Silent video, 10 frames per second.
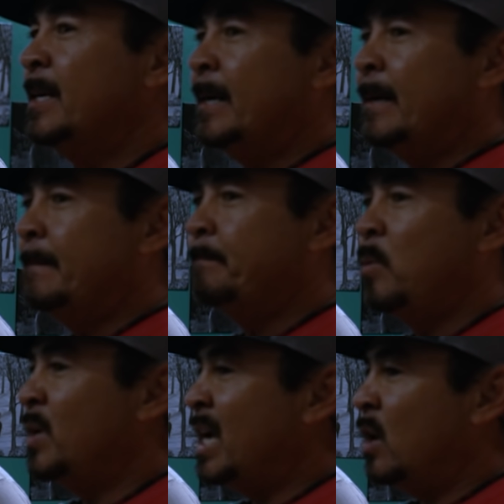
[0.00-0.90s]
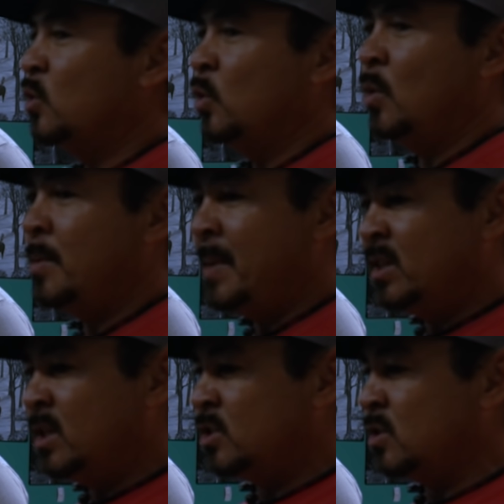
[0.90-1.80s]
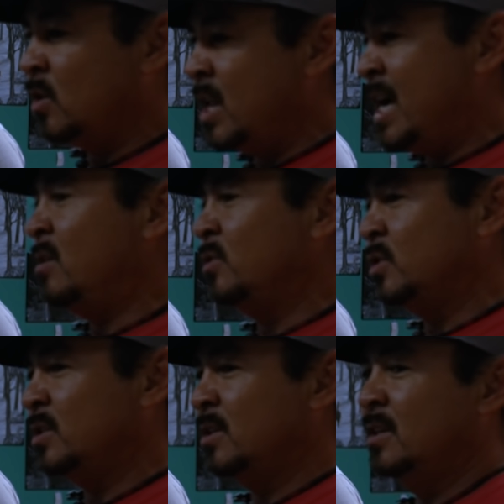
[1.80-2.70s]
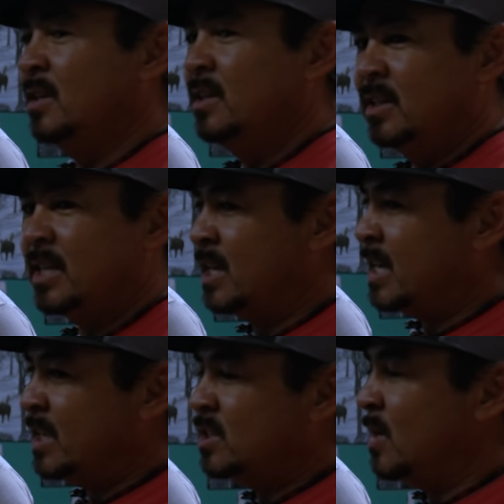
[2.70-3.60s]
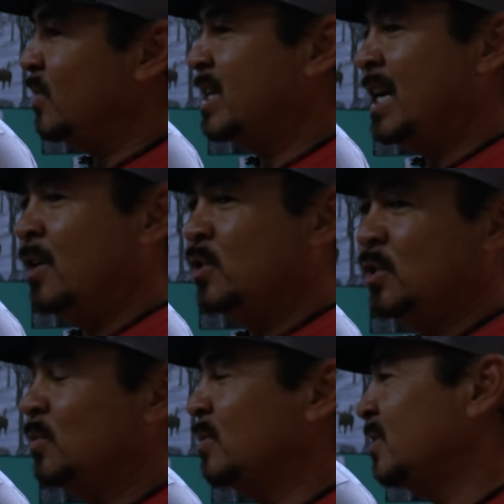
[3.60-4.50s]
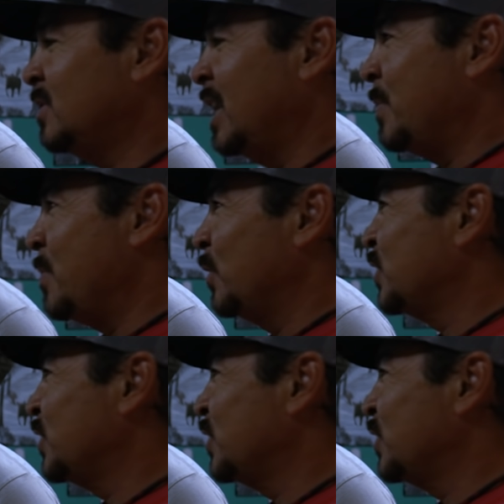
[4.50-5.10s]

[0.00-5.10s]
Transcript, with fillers: Um, but we outgrew it. We made this our lounge. Yeah. Got a nice comfy couch that a lot of people